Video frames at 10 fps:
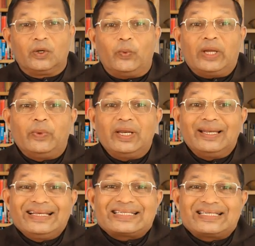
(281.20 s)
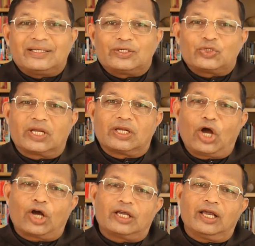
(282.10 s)
When we listen to the
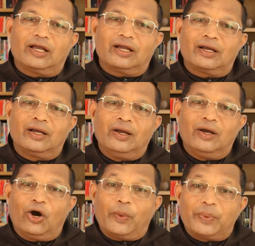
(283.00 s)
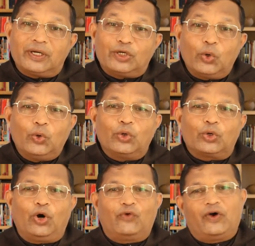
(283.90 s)
knocking on the
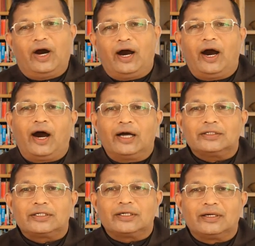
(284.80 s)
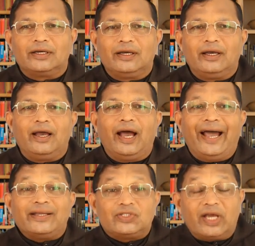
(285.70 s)
door of our heart
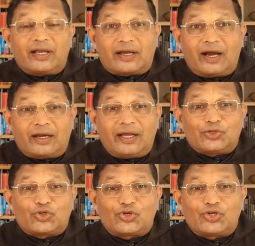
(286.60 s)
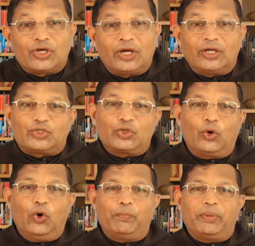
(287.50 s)
and take courage
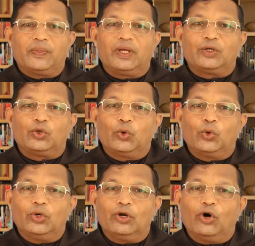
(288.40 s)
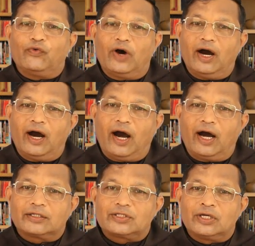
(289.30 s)
to open the door of our
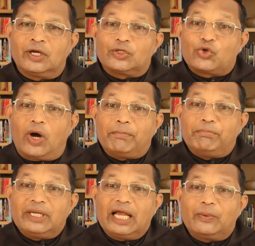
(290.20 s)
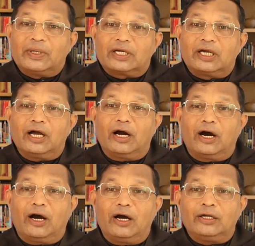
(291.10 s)
heart to our beloved
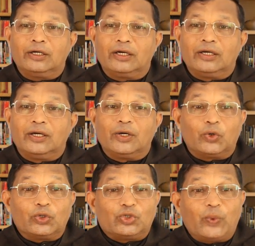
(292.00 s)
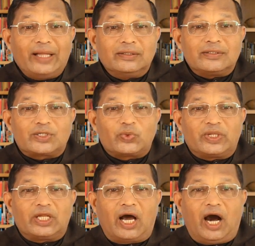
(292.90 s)
God who dwells
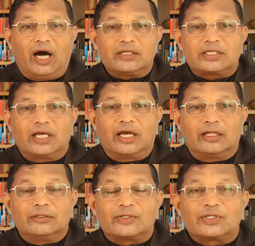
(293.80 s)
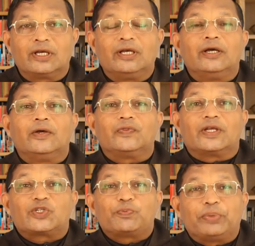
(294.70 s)
within ourselves,
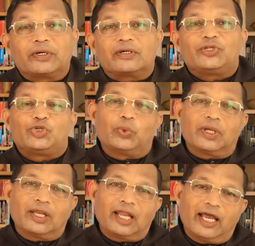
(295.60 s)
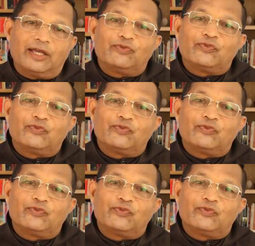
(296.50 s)
the spiritual life